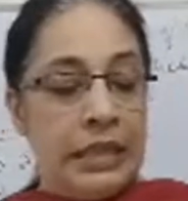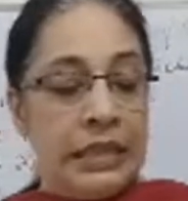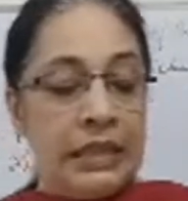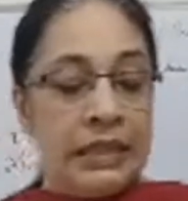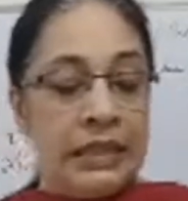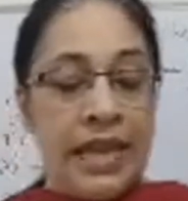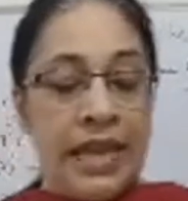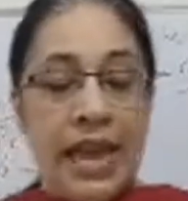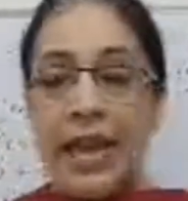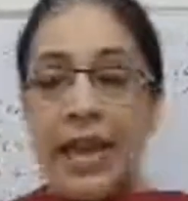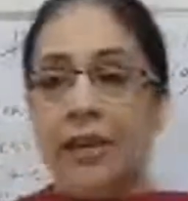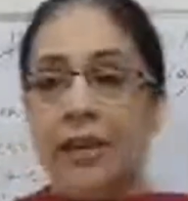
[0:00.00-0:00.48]

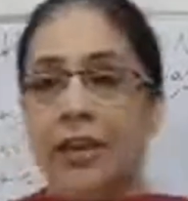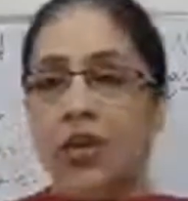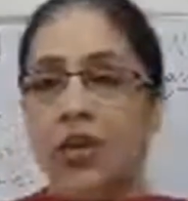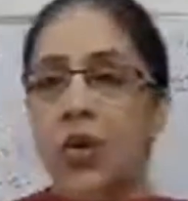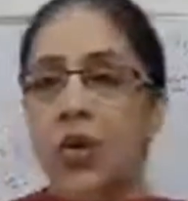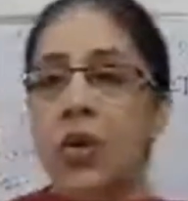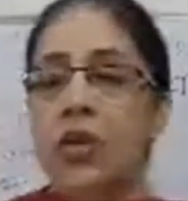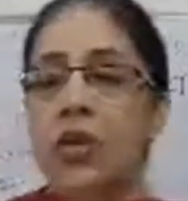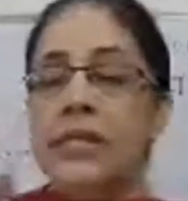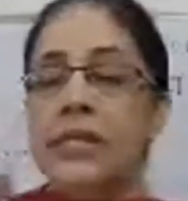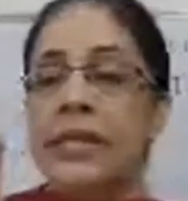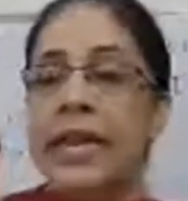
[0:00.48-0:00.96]
Then,
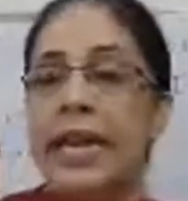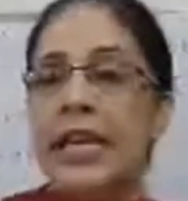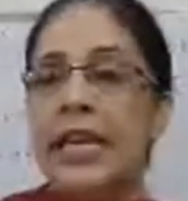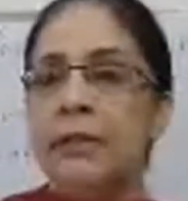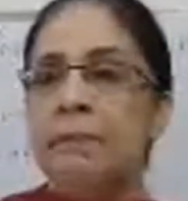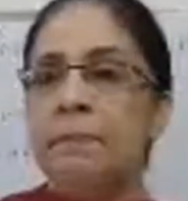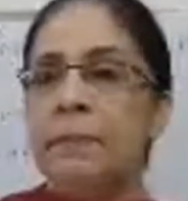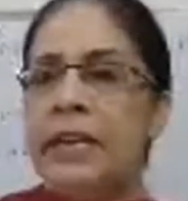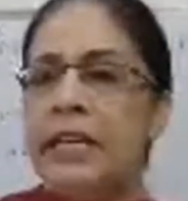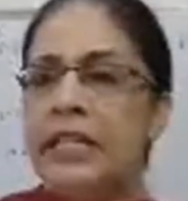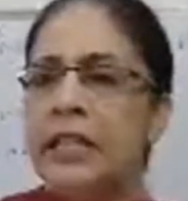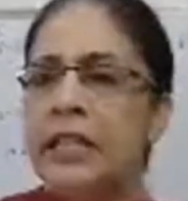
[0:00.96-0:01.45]

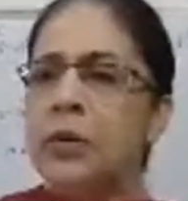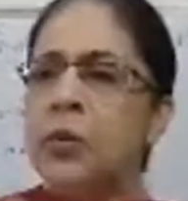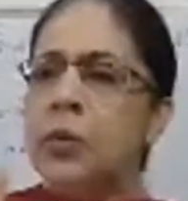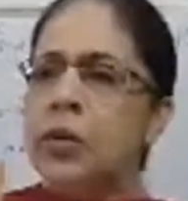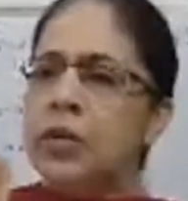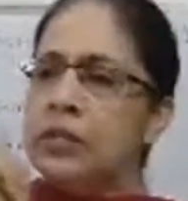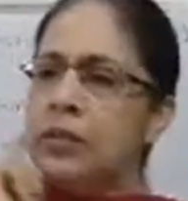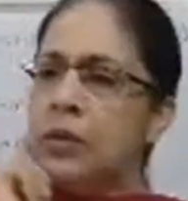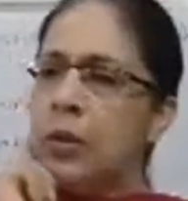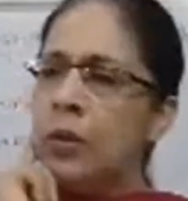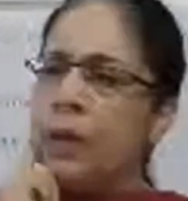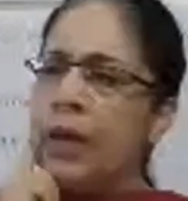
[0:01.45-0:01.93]
Saint Peter
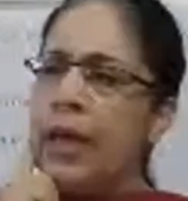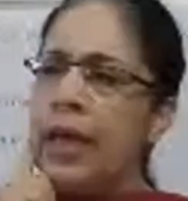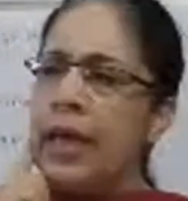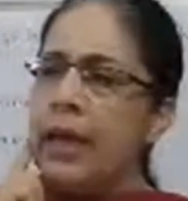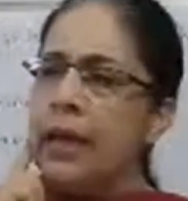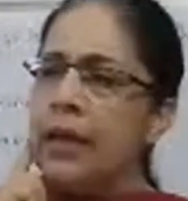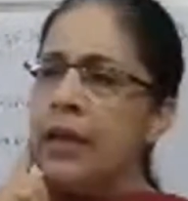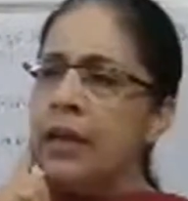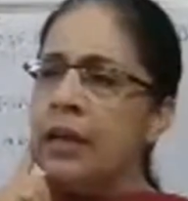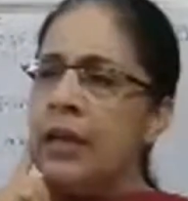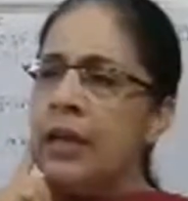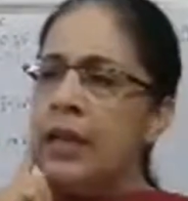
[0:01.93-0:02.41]
was
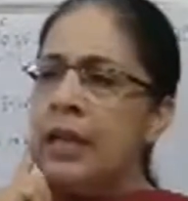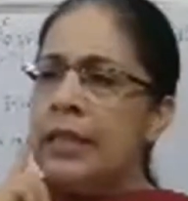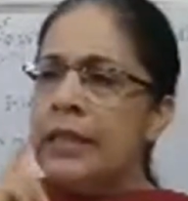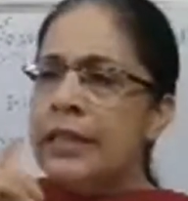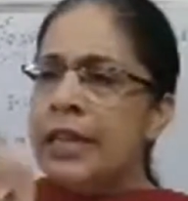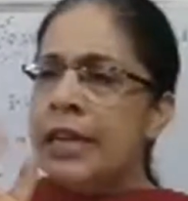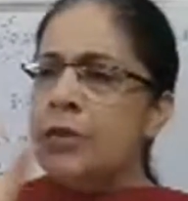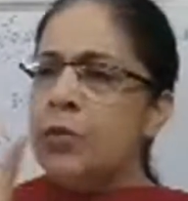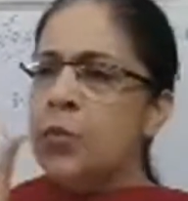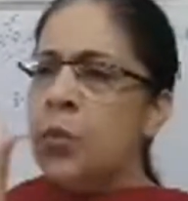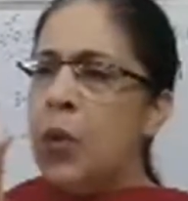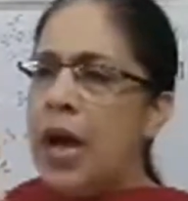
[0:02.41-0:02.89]
looking.
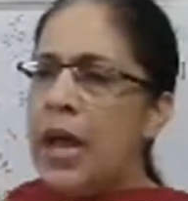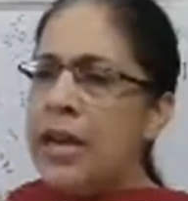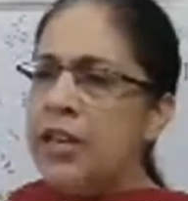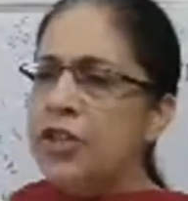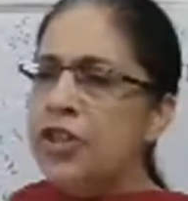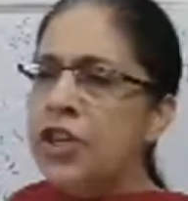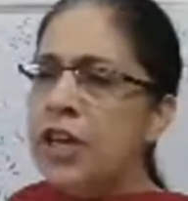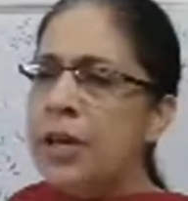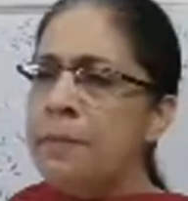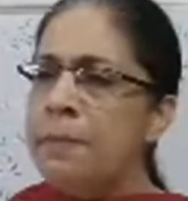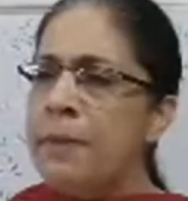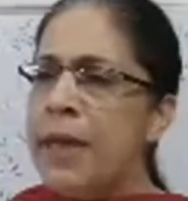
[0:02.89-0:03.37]
That one
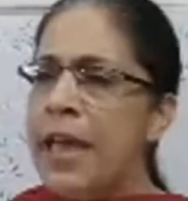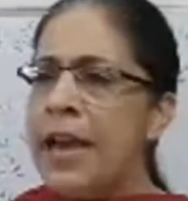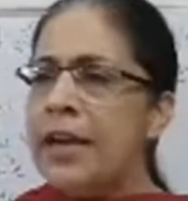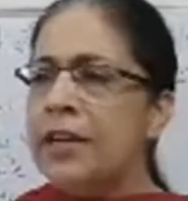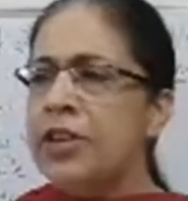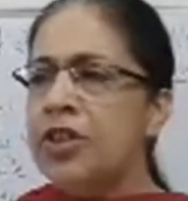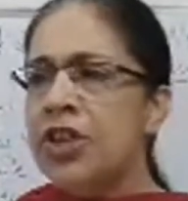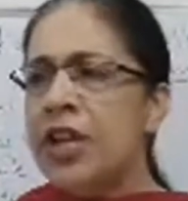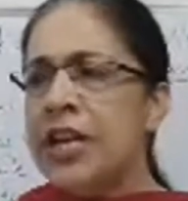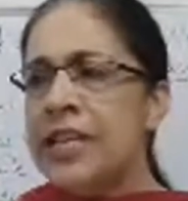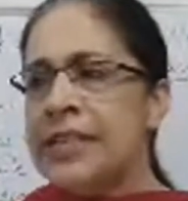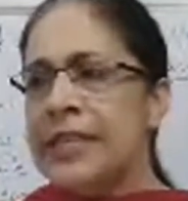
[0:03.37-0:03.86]
she baked,
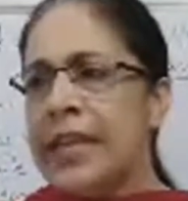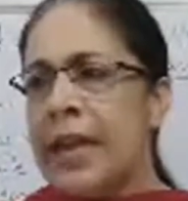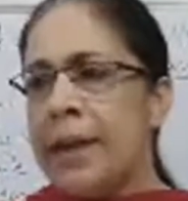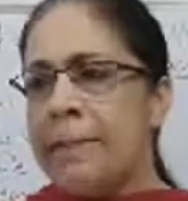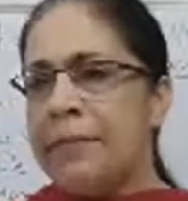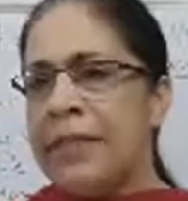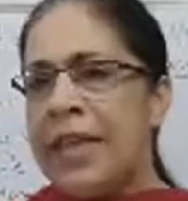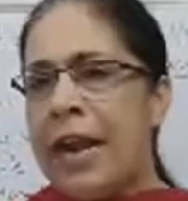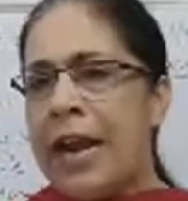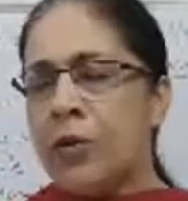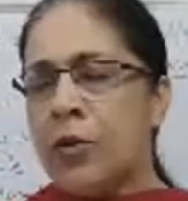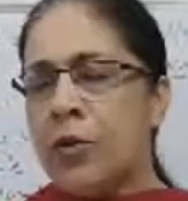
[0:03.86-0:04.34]
she has kept
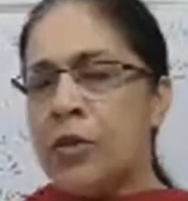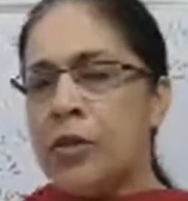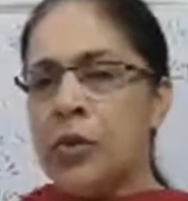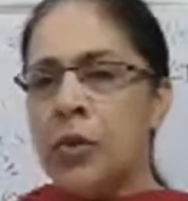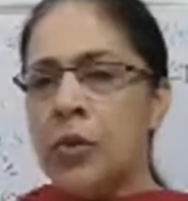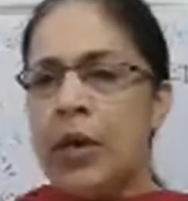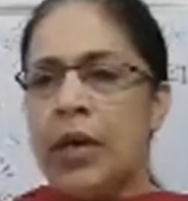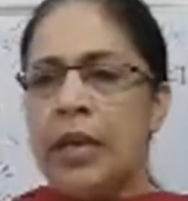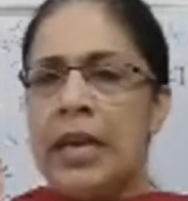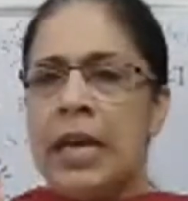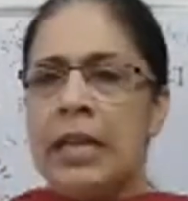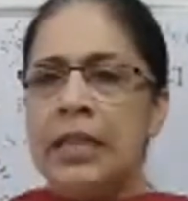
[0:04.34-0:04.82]
that
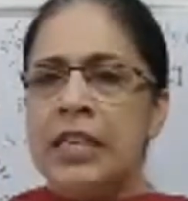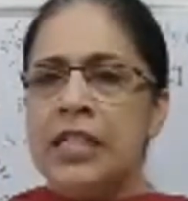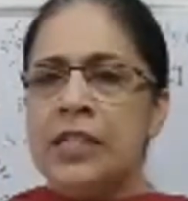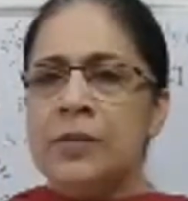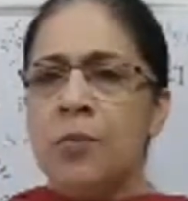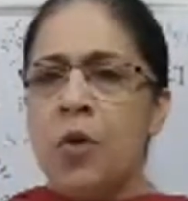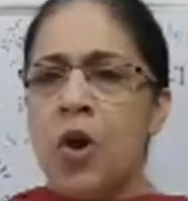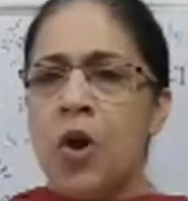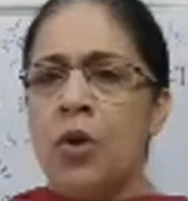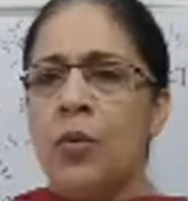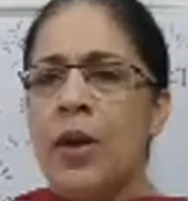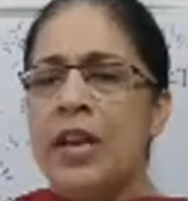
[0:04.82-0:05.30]
also. Another
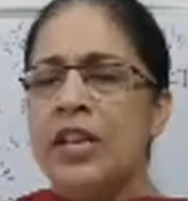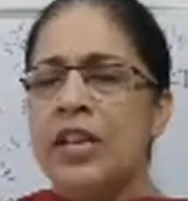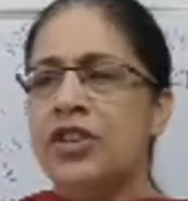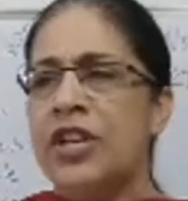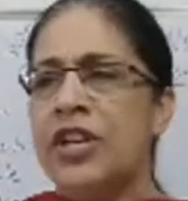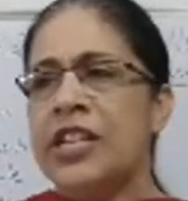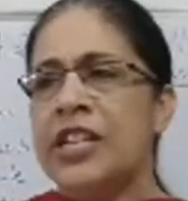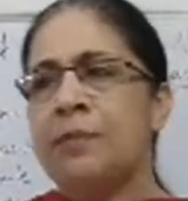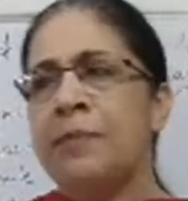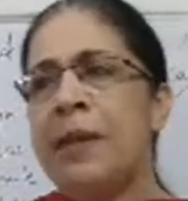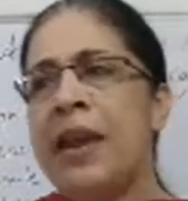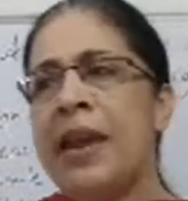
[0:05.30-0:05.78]
small one she
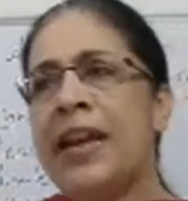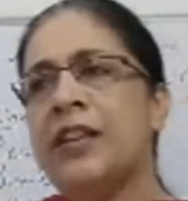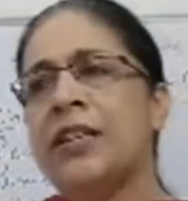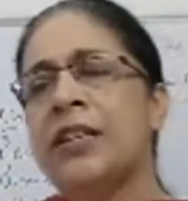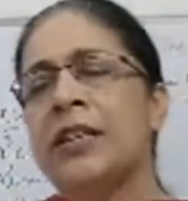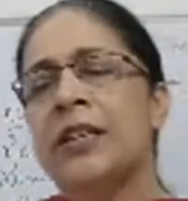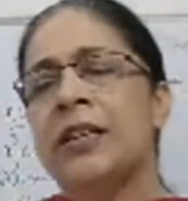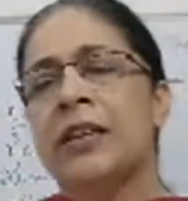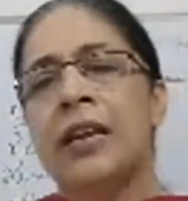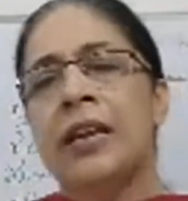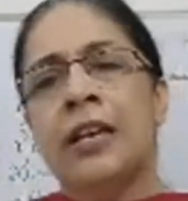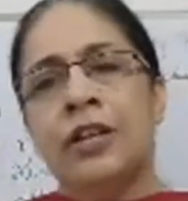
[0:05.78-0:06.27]
has
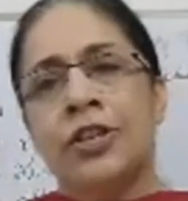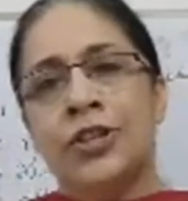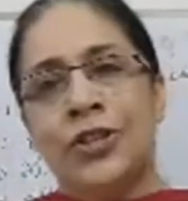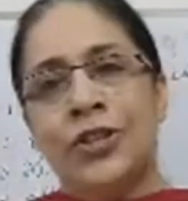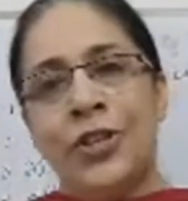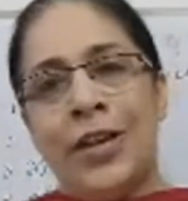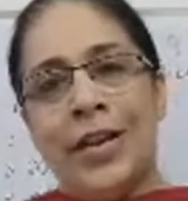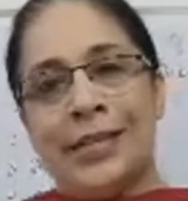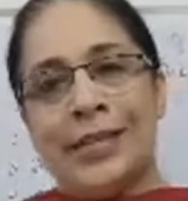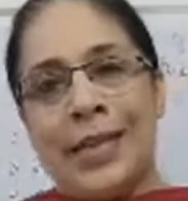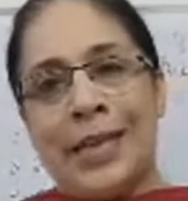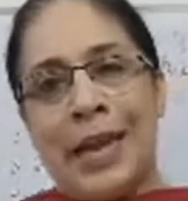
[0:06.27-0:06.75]
baked, she
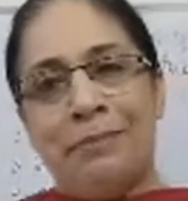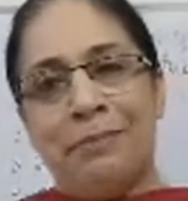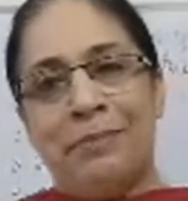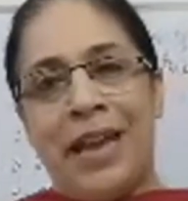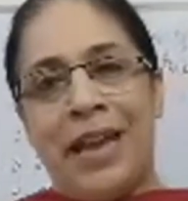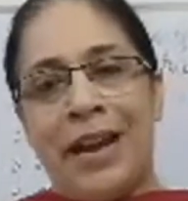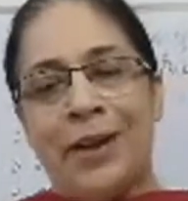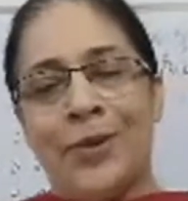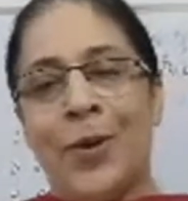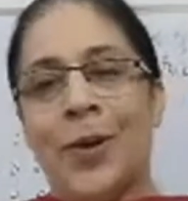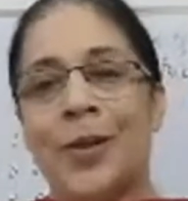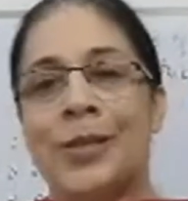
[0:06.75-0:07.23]
has kept that
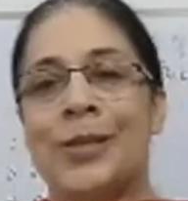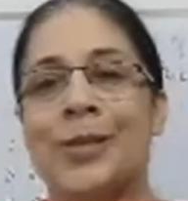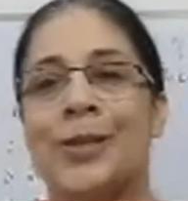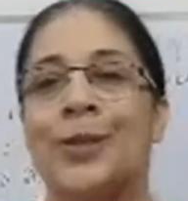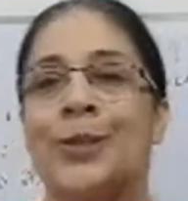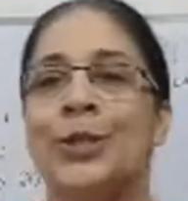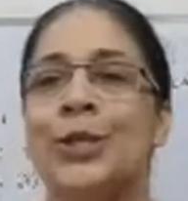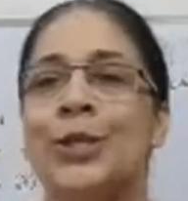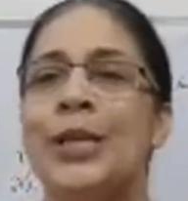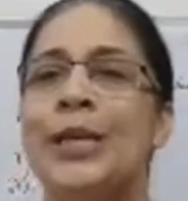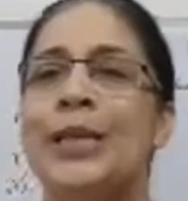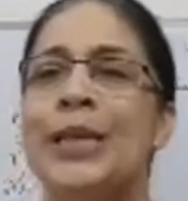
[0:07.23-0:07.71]

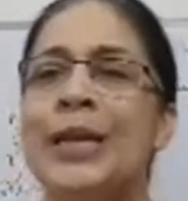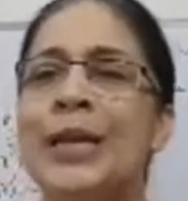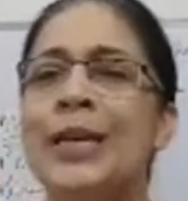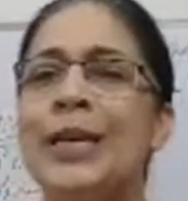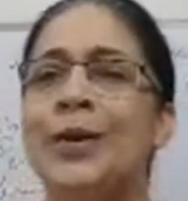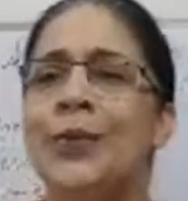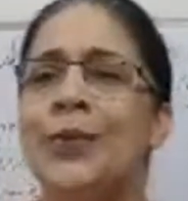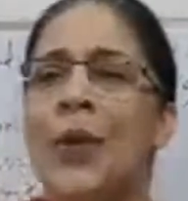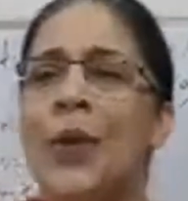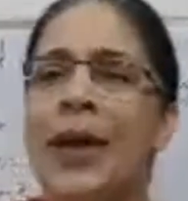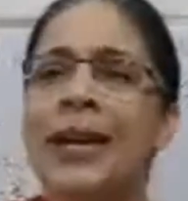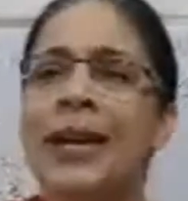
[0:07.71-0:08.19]
also. She
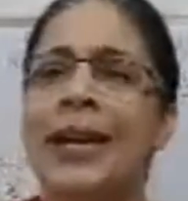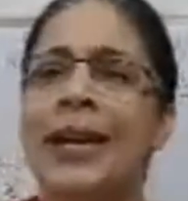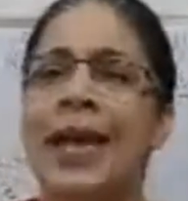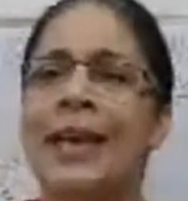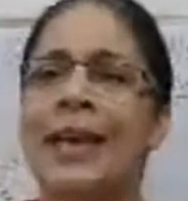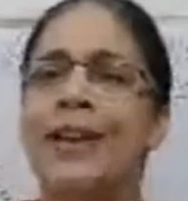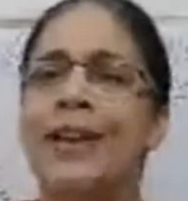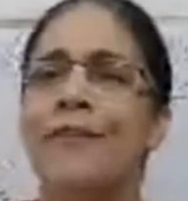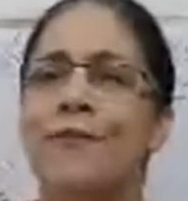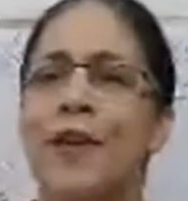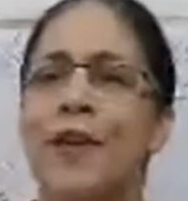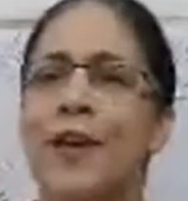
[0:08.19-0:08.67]
needed one
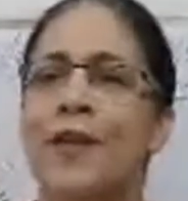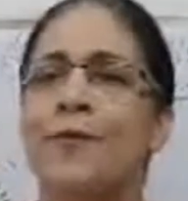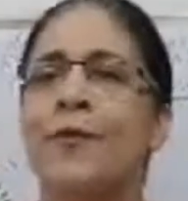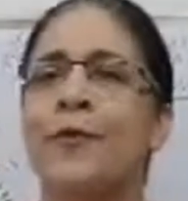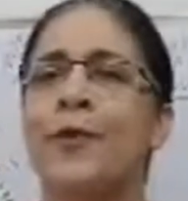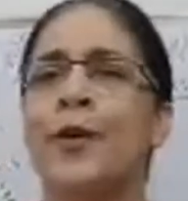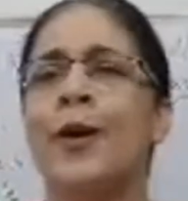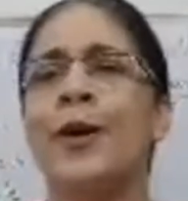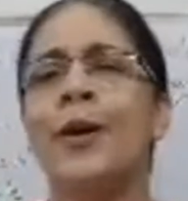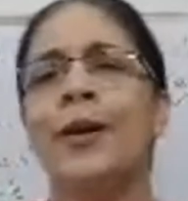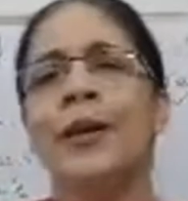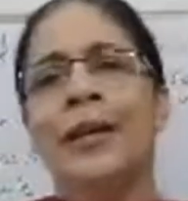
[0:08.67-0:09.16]
like a
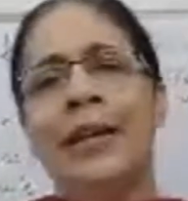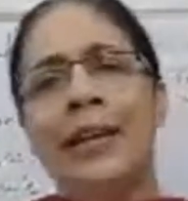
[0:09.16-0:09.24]
wafer.